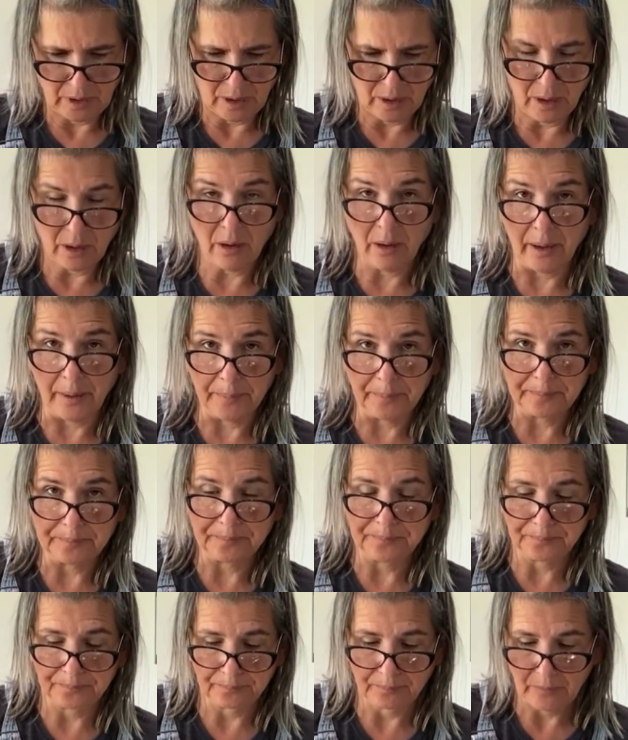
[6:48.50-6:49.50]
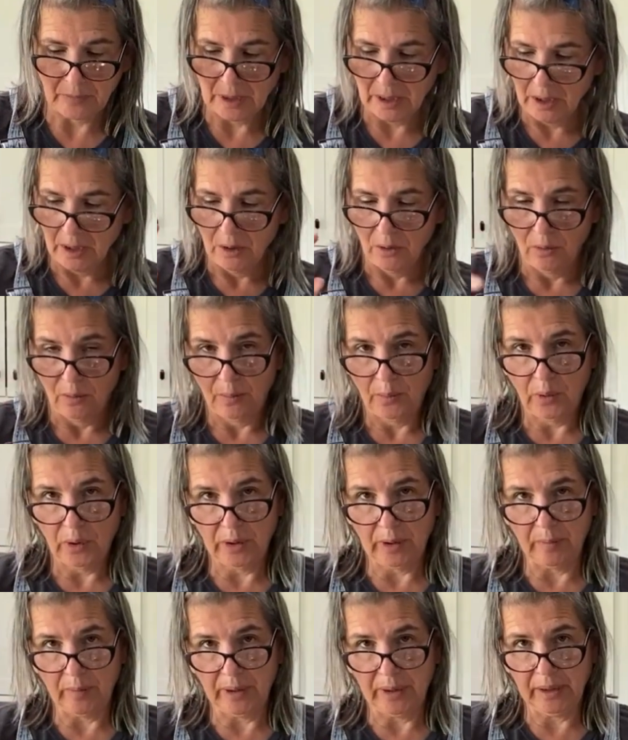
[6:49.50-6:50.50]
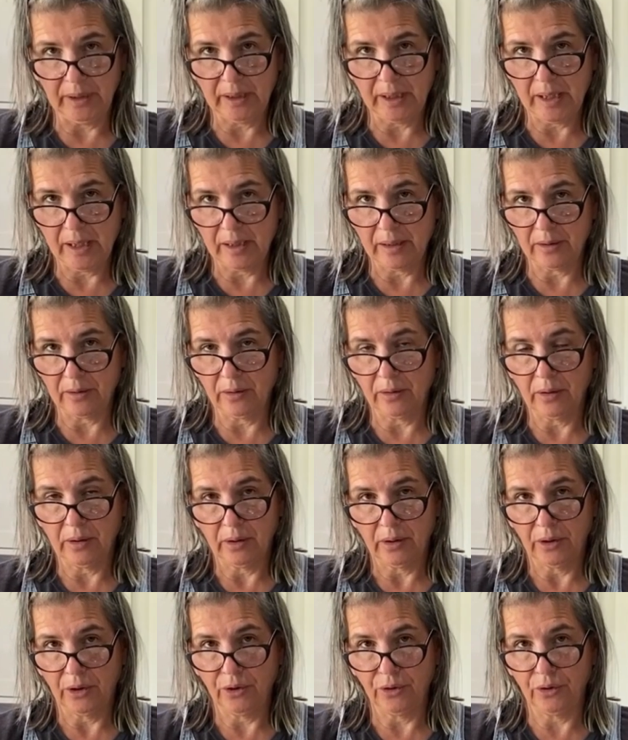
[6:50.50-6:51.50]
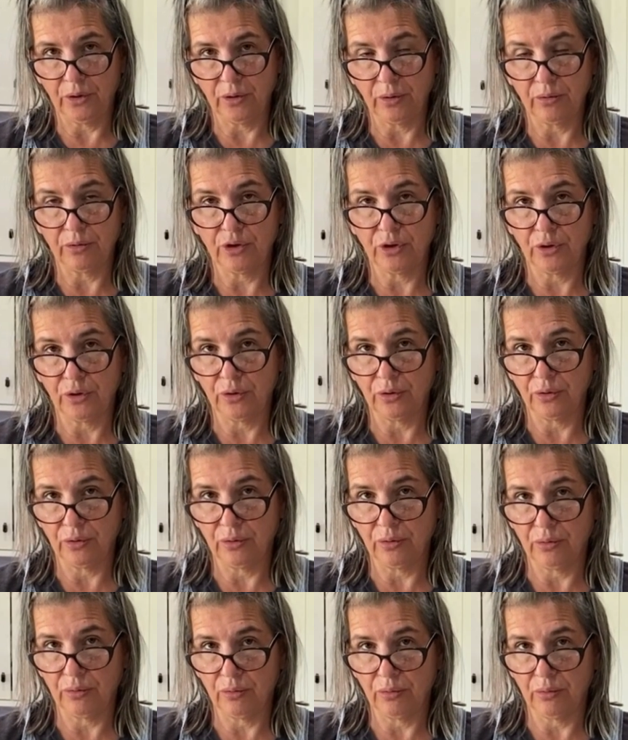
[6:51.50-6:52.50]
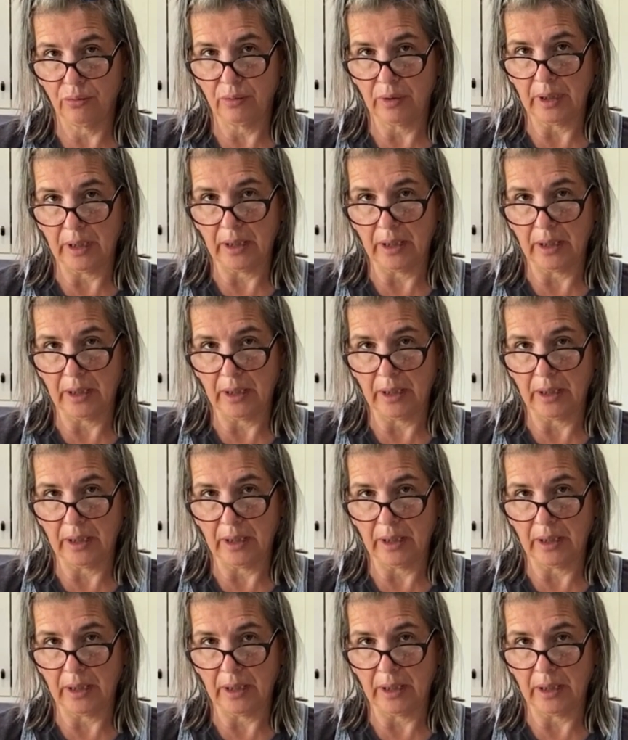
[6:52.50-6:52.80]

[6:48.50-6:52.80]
All right, putting them in the canner, you know to